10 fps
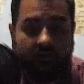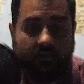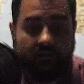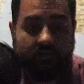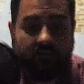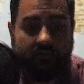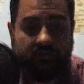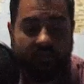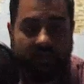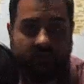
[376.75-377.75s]
on
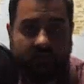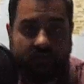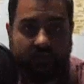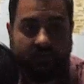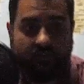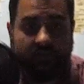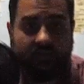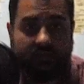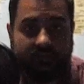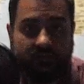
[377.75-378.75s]
international
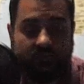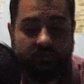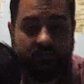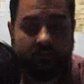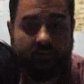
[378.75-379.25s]
community to